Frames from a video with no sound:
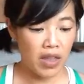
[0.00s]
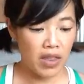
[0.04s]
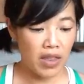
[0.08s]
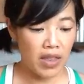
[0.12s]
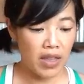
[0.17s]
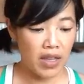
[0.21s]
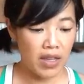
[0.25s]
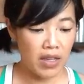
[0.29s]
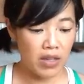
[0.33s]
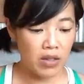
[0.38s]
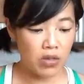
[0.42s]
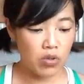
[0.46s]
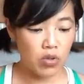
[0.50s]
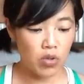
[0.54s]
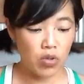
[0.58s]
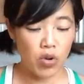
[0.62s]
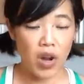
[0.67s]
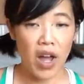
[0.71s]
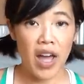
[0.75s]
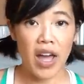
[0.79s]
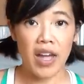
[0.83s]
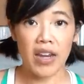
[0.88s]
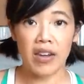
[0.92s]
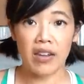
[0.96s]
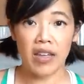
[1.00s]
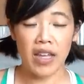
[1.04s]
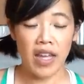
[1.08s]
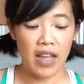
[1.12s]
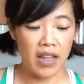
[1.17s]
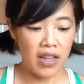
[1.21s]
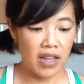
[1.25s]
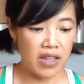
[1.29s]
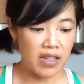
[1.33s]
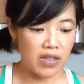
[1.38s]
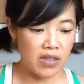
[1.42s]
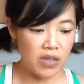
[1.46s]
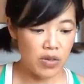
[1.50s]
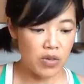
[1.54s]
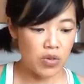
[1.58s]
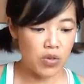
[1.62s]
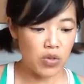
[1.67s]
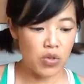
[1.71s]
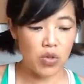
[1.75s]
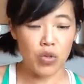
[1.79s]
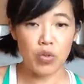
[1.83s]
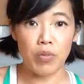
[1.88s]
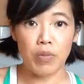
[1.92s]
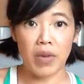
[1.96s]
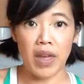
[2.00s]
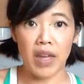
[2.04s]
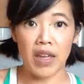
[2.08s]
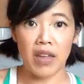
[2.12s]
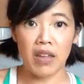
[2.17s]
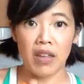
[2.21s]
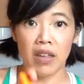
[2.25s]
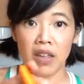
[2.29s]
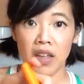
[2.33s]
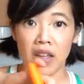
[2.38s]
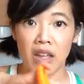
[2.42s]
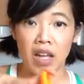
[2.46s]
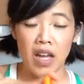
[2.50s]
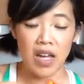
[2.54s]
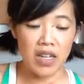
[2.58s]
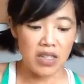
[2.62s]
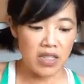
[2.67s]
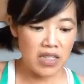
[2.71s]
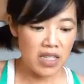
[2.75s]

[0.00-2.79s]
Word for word: the dried calyxes to make a